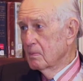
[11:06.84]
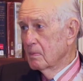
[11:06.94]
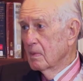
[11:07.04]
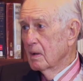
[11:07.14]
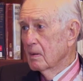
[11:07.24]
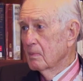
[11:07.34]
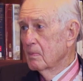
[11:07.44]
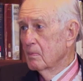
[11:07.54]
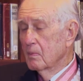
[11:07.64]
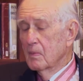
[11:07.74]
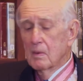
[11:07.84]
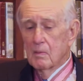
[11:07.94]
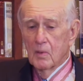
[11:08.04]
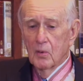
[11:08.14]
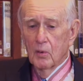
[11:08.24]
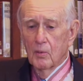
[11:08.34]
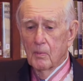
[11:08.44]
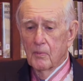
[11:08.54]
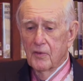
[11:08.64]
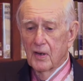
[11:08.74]
We all
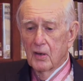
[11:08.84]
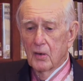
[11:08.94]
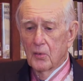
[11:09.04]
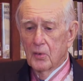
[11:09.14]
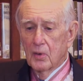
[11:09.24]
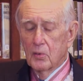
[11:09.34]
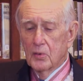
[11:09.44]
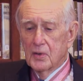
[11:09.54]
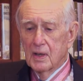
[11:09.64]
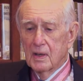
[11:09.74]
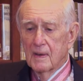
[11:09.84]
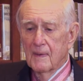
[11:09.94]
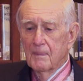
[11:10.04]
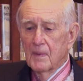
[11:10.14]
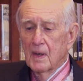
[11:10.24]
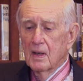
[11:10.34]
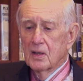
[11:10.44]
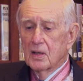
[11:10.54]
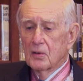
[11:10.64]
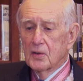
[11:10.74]
fell in on the quarterdeck, and
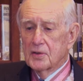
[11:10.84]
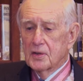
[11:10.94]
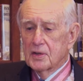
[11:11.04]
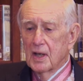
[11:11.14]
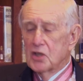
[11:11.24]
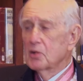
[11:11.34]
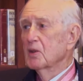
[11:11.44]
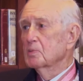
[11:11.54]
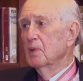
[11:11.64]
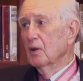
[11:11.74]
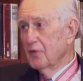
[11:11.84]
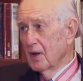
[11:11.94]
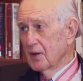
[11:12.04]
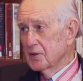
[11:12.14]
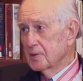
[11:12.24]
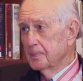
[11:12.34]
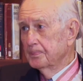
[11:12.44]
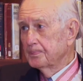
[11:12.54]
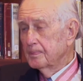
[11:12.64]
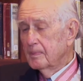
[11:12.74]
he told us that HMS Belfast
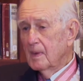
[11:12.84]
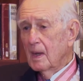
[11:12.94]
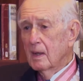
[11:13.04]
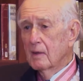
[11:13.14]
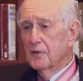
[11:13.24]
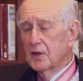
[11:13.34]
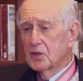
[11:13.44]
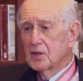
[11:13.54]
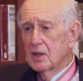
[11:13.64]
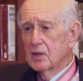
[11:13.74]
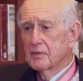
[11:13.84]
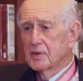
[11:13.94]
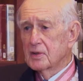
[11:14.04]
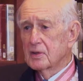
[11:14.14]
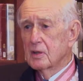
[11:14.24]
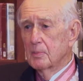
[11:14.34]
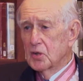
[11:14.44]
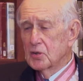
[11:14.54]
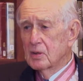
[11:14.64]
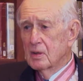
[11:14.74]
had finished the end of its
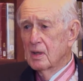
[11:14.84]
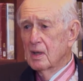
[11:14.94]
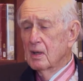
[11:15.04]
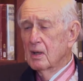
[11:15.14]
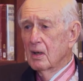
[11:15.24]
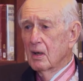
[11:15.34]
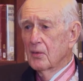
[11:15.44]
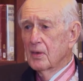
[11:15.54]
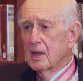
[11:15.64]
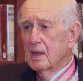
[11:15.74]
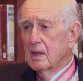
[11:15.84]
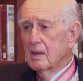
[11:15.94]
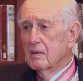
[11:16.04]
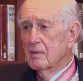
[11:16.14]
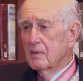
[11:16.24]
commission in the